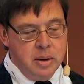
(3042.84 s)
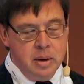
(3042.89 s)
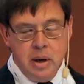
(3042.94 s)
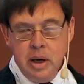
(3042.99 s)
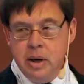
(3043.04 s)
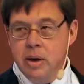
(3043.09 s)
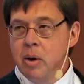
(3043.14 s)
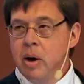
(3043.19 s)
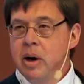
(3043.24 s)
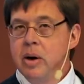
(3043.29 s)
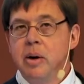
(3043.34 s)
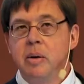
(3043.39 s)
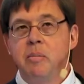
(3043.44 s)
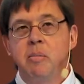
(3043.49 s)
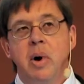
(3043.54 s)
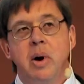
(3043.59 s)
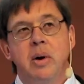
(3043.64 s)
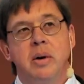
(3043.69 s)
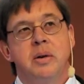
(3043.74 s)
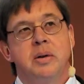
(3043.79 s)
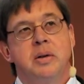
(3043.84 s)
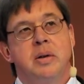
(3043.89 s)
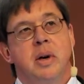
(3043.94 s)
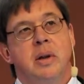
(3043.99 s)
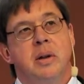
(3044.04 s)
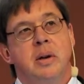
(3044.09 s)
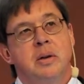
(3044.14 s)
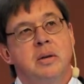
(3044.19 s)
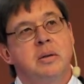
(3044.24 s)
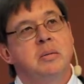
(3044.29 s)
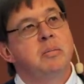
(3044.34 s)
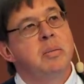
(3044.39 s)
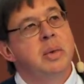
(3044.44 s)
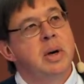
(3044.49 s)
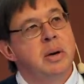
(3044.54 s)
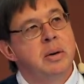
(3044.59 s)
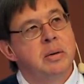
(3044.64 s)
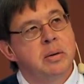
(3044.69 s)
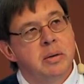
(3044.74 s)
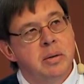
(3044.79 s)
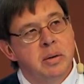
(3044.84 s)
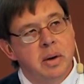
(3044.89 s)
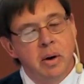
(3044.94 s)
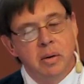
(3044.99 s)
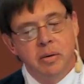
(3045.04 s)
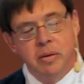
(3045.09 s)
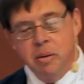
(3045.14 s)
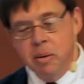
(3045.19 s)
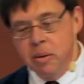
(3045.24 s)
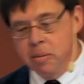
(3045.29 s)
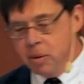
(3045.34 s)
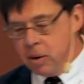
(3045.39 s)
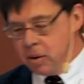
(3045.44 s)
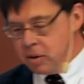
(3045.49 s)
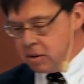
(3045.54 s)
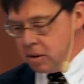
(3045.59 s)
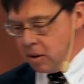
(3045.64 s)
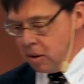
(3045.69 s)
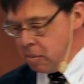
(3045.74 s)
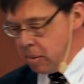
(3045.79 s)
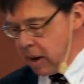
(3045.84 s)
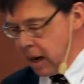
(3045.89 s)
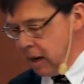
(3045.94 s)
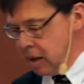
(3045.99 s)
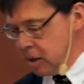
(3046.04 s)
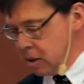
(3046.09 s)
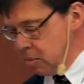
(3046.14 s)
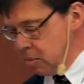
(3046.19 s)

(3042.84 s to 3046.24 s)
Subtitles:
I know I heard Martin say this, but from a personal bias